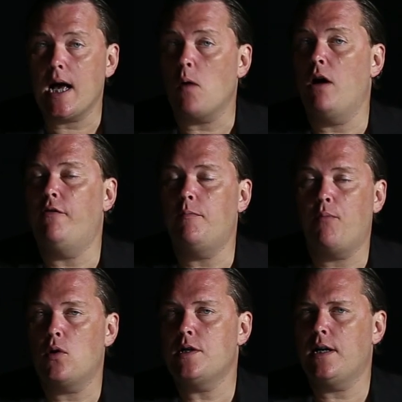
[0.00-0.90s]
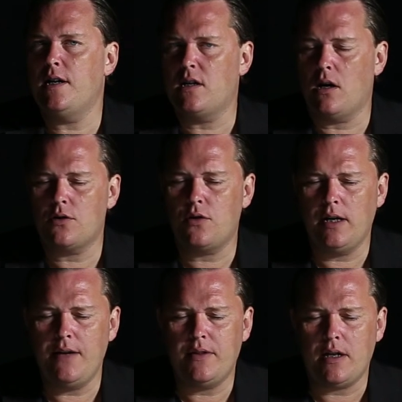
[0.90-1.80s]
however, pour it on the counter,
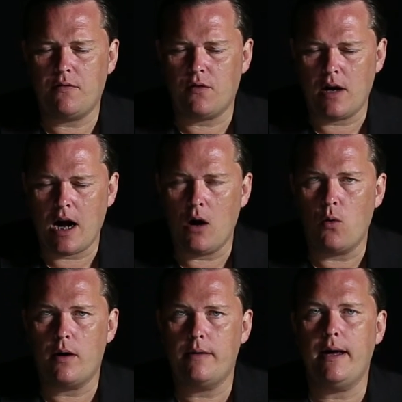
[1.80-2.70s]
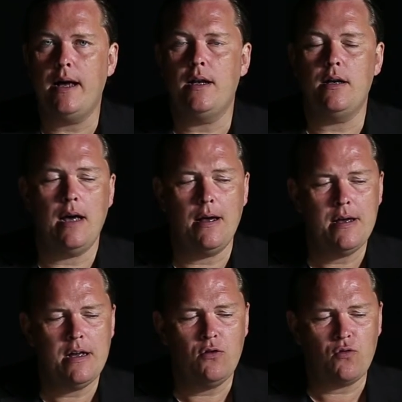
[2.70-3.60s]
leave it there for an hour and uh,
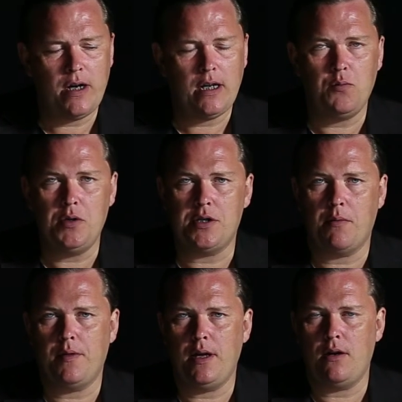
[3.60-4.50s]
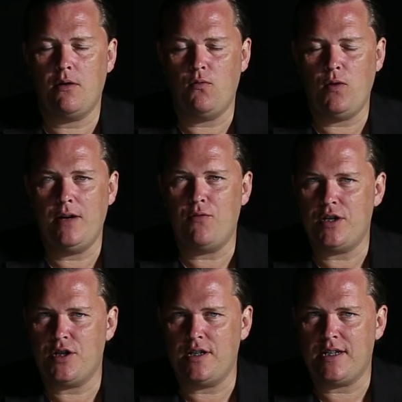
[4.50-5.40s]
drink it with something really
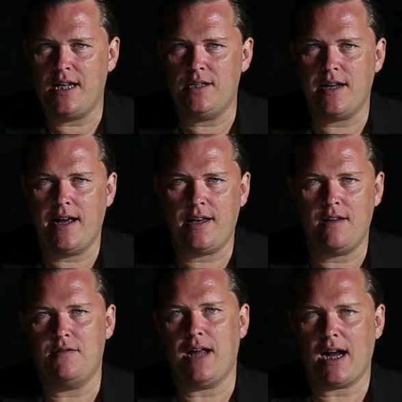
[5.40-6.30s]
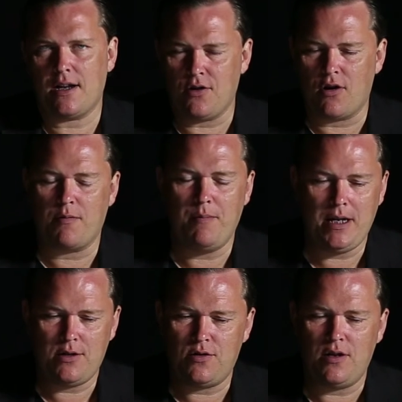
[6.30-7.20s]
rich and intense like duck, dark
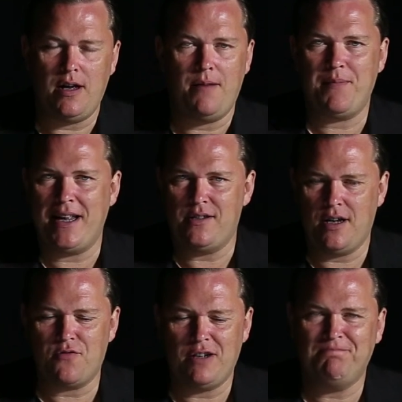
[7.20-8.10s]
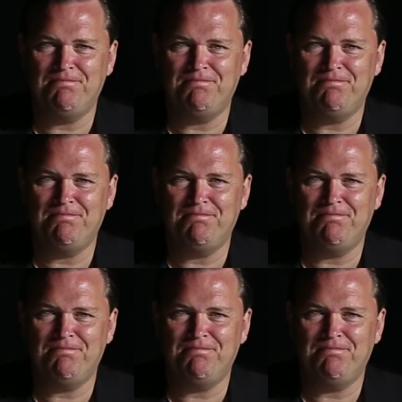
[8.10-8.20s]
meat, uh, etc.